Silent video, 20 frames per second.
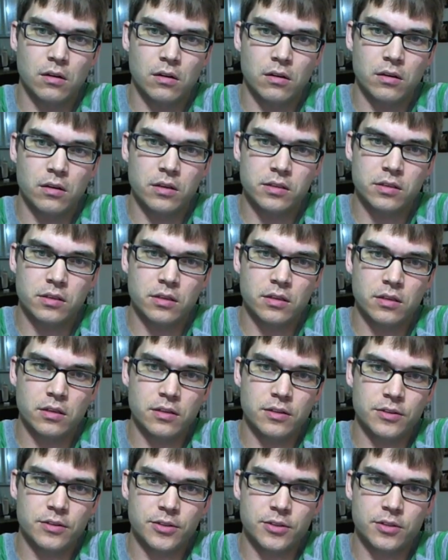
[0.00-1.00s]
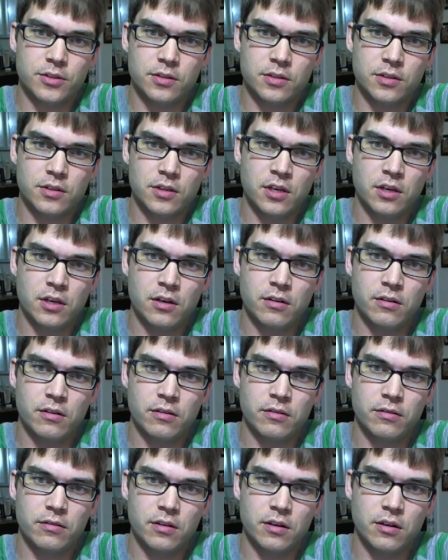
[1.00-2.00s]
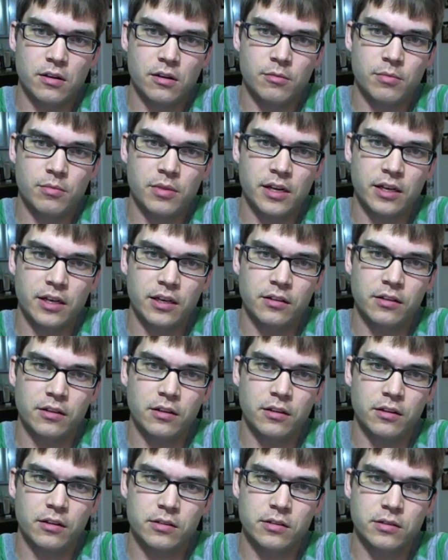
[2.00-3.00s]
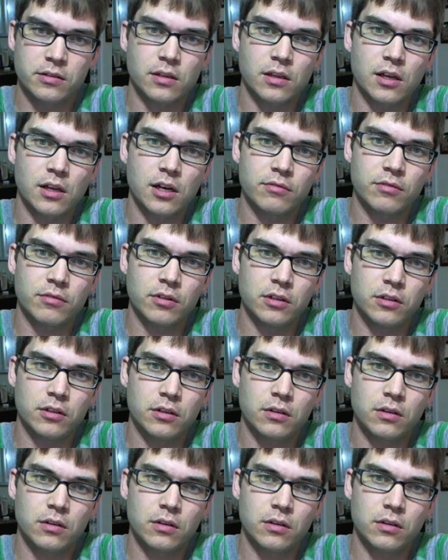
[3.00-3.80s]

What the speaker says: This is here the Ardbeg, and then this is the Lagavulin.